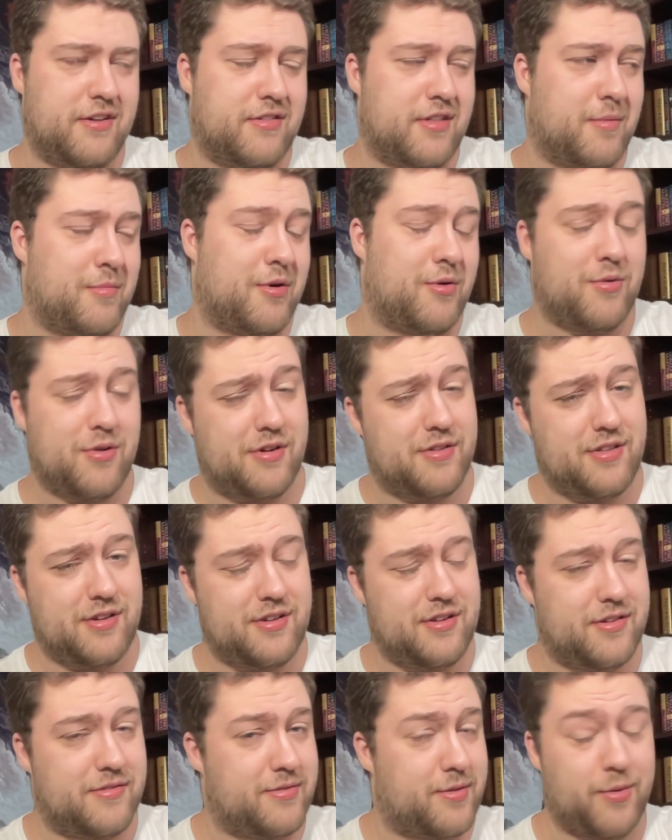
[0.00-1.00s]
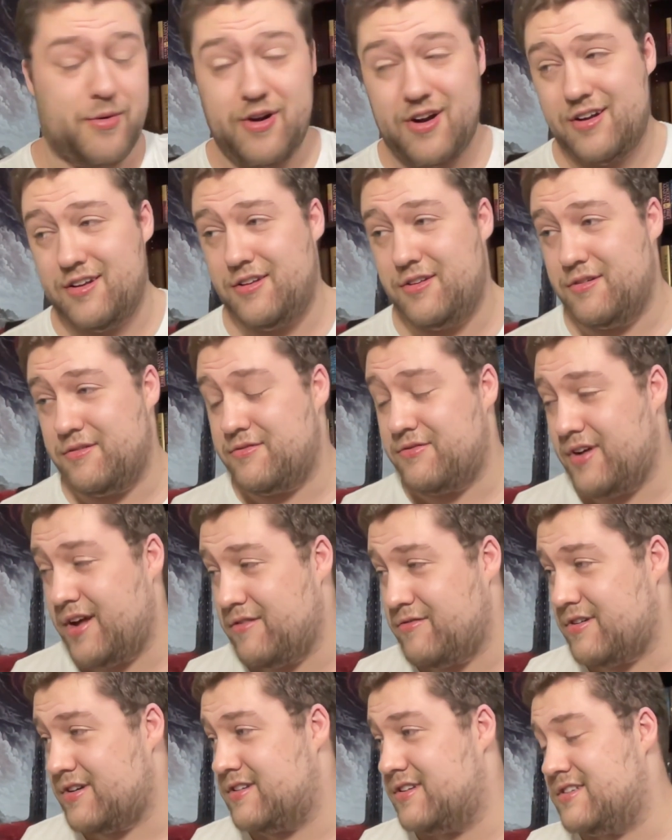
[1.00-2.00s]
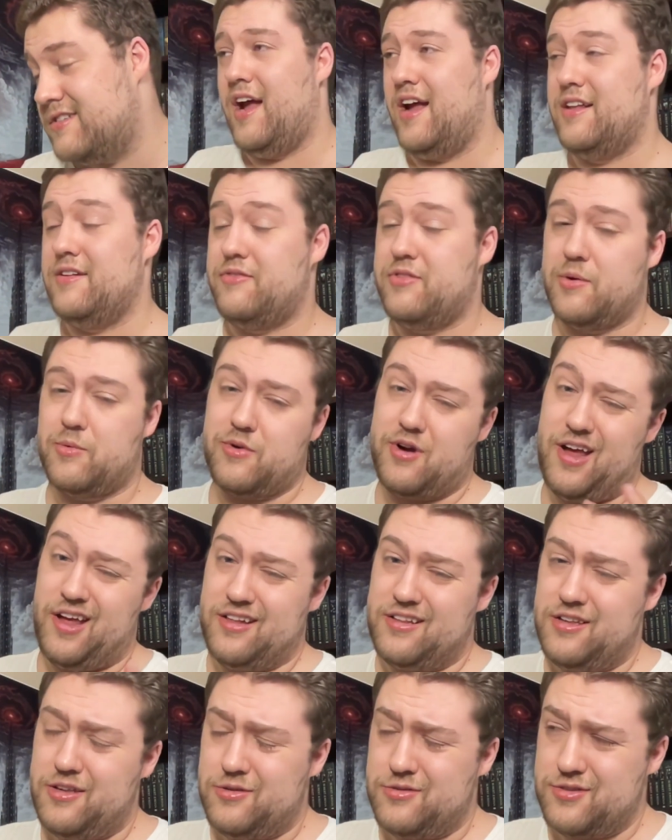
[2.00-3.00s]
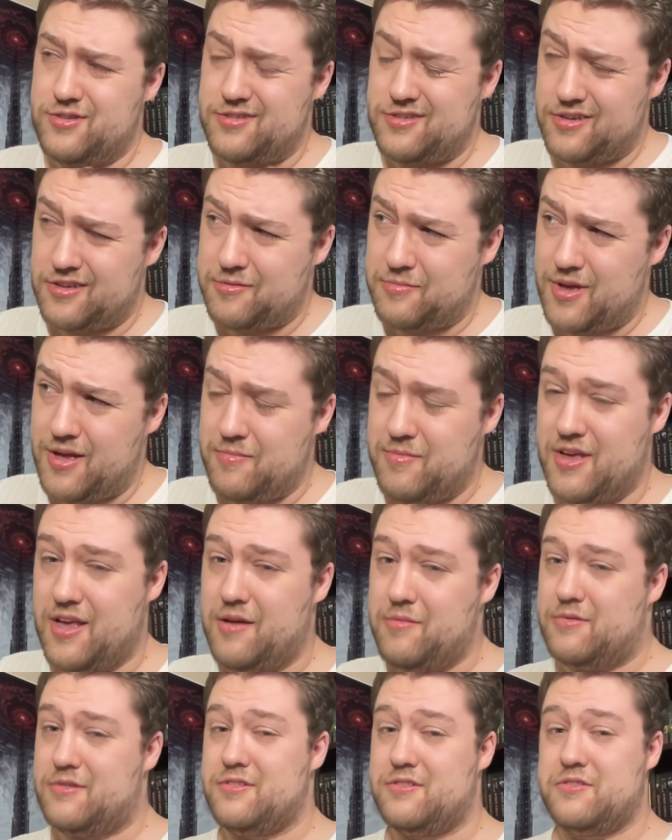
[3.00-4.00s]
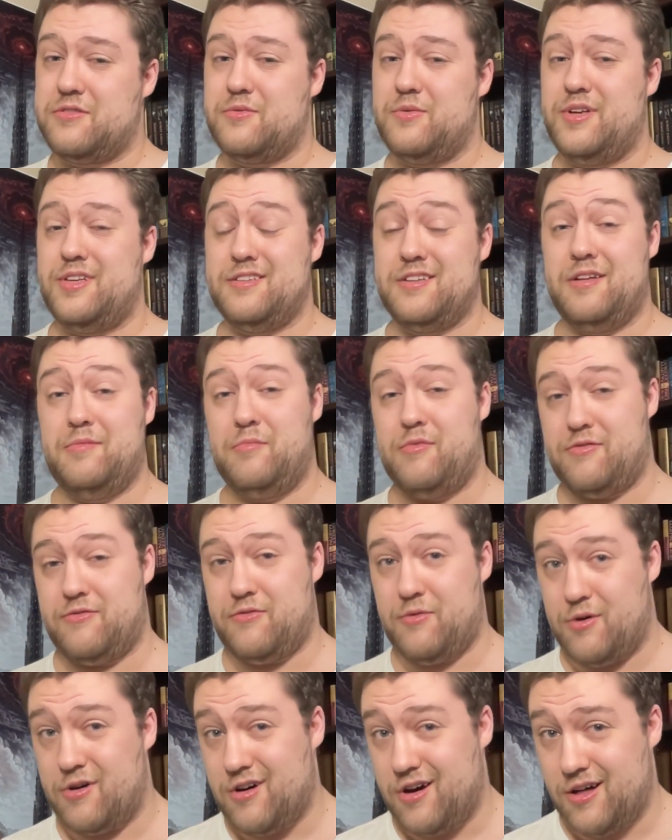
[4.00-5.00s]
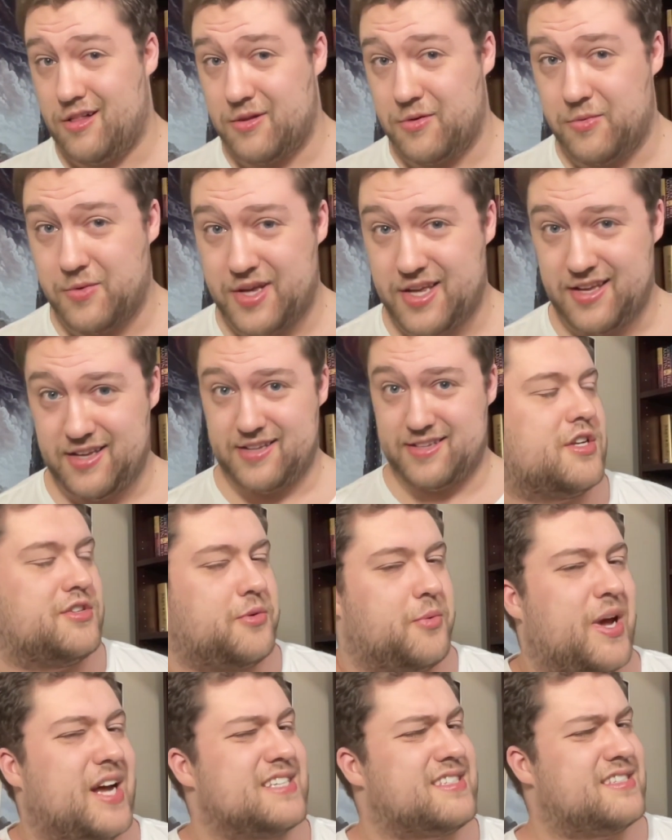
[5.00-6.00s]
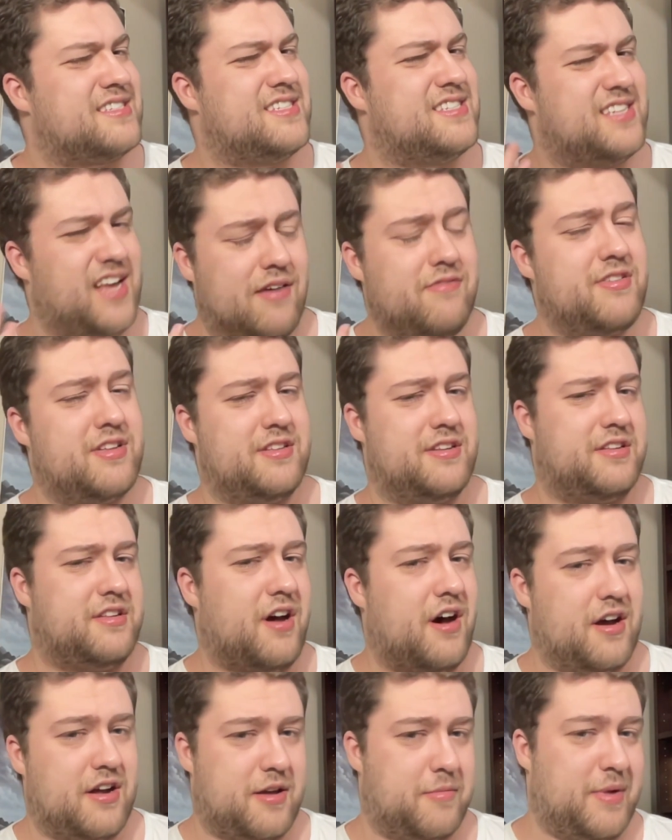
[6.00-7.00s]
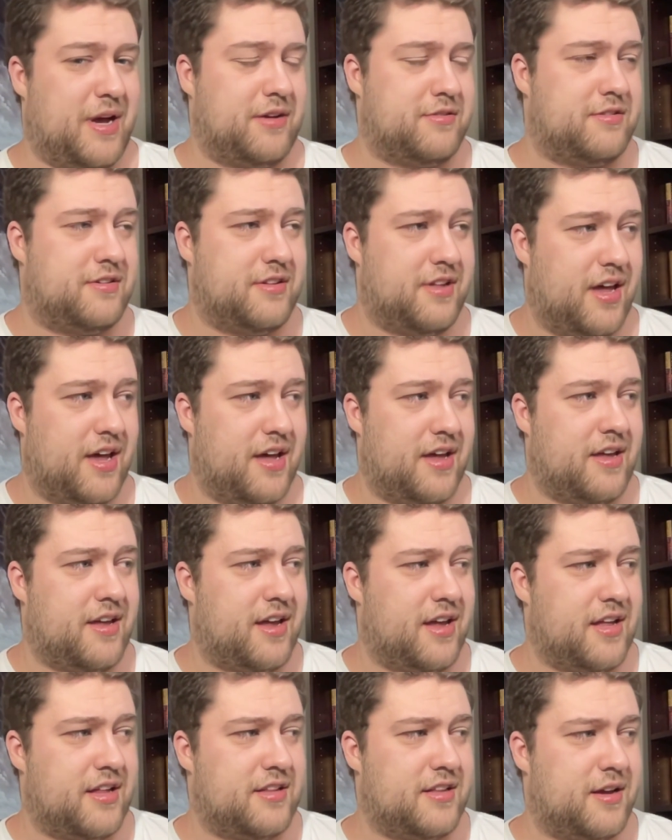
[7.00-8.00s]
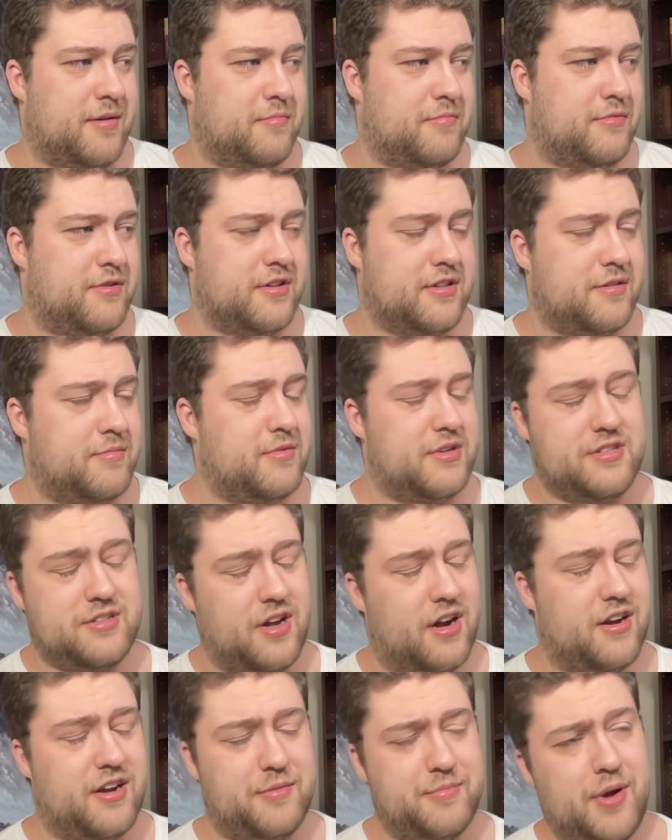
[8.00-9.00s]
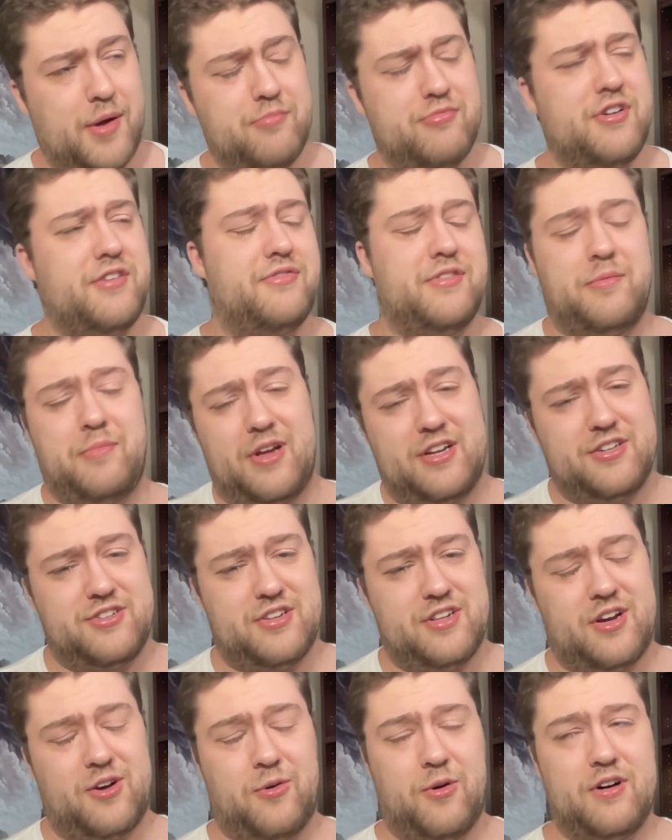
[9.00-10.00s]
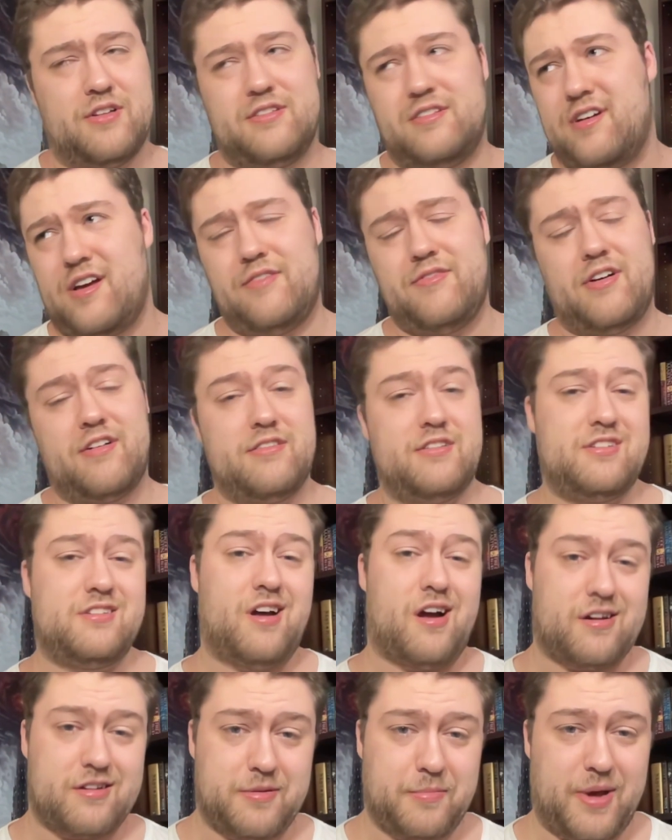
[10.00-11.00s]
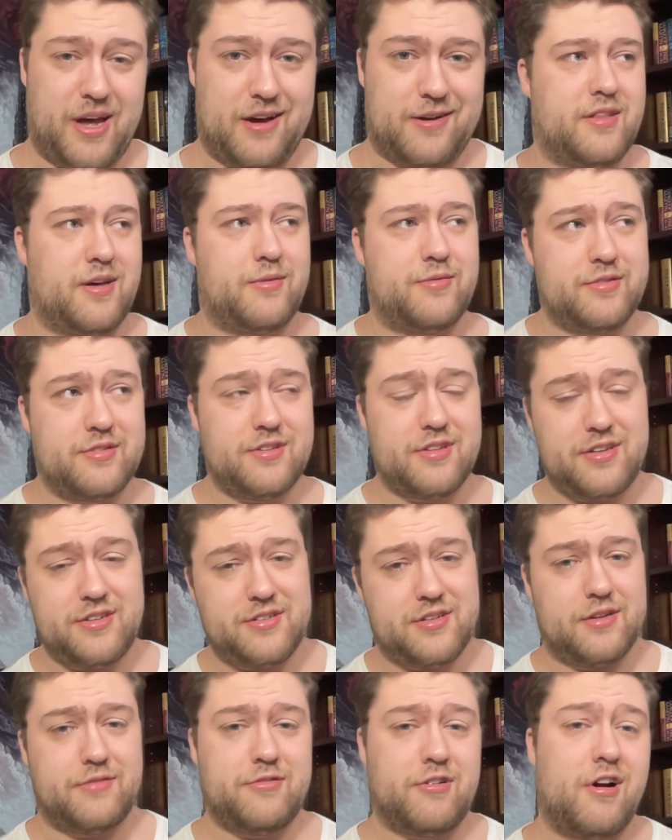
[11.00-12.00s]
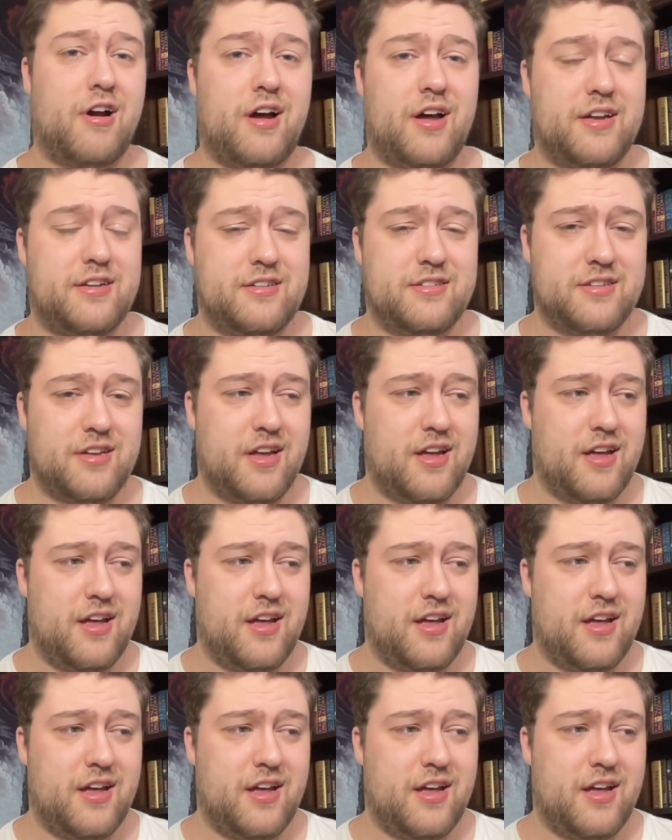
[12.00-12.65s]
of them are worth it, if there were any new favorites, and if there were any you still may be able to squeeze in before Halloween. So we got seven to talk about today, and I'm gonna be starting by by briefly mentioning one I've already talked about. That was The Silver Eyes.